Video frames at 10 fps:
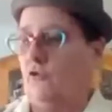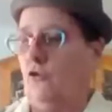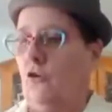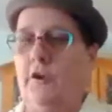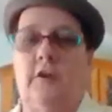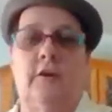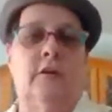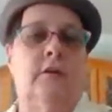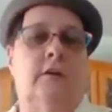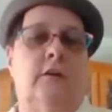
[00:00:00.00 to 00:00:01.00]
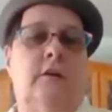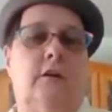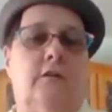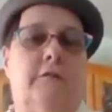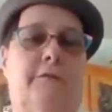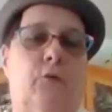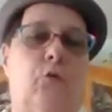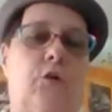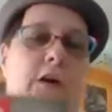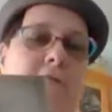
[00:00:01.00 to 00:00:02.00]
drawing. And the
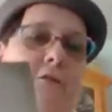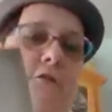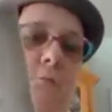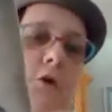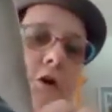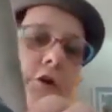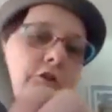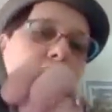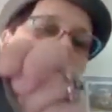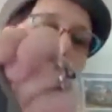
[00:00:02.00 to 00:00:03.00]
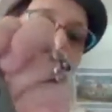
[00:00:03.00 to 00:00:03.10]
photograph is March